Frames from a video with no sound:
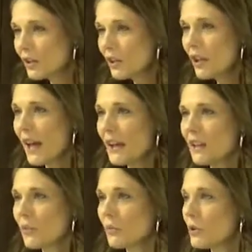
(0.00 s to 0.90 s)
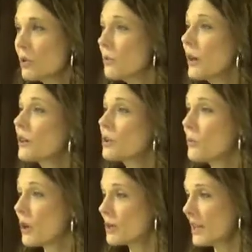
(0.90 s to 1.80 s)
Look at it through where you
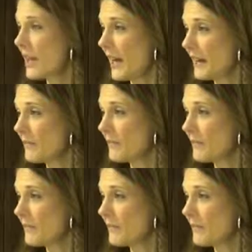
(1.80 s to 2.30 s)
are today